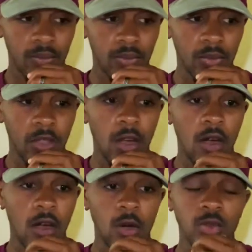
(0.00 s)
The
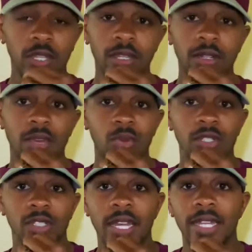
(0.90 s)
hotel that we
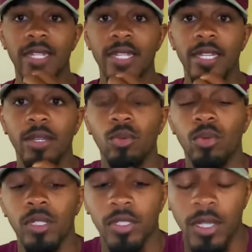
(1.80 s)
stayed in
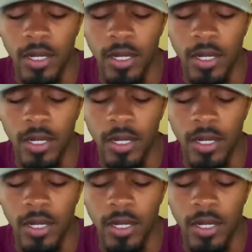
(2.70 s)
was